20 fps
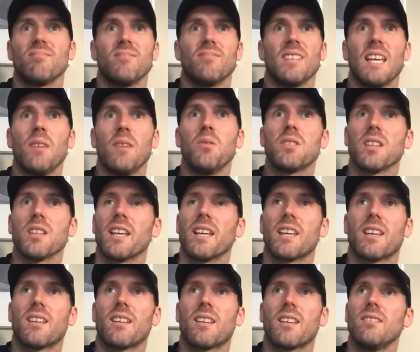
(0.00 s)
He was
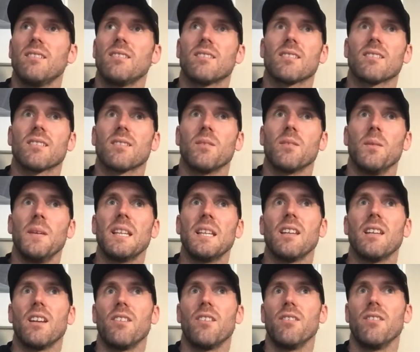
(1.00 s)
like, we
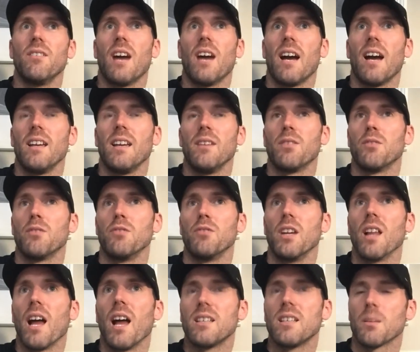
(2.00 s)
didn't even
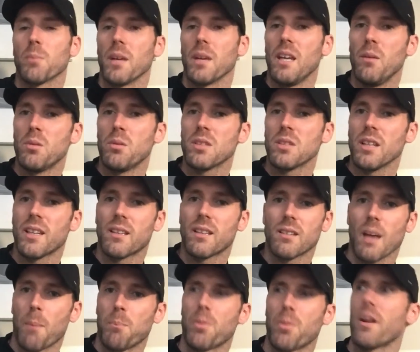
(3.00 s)
realise it, but he was like
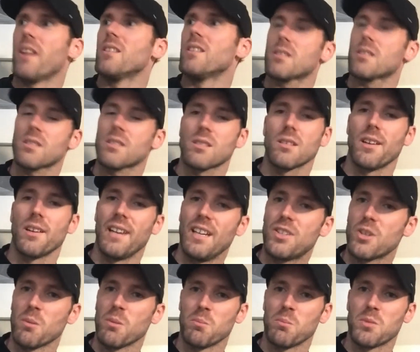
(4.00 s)
a prince in
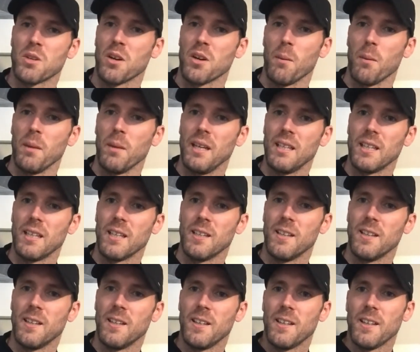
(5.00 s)
Egypt. Do you know what I mean?
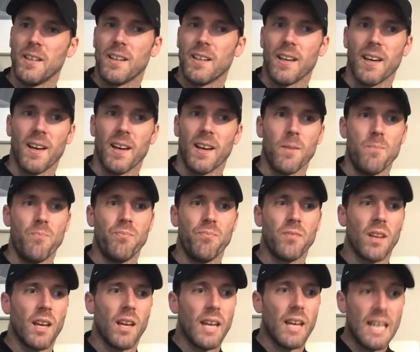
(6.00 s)
And
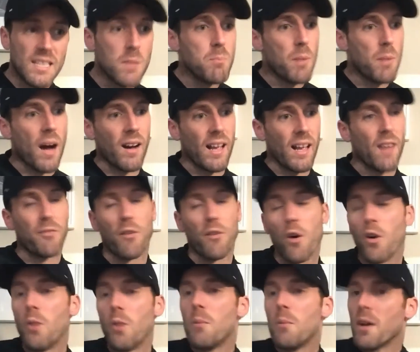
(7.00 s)
he's in, like, I
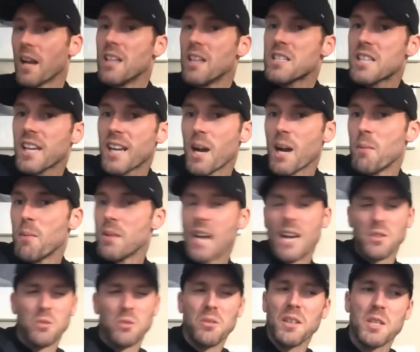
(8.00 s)
follow him on Instagram, and
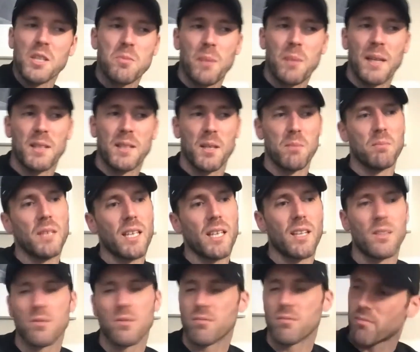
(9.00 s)
I don't really speak to him. Like,
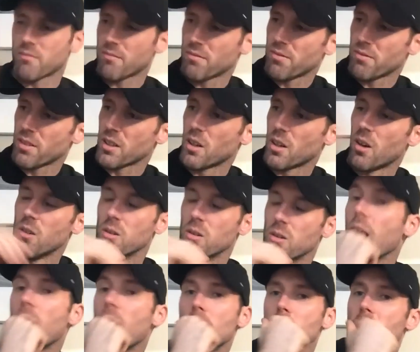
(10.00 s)
he's forgot who
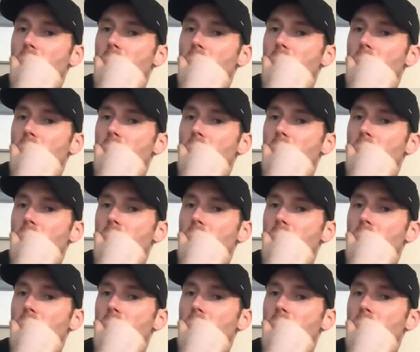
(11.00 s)
I am.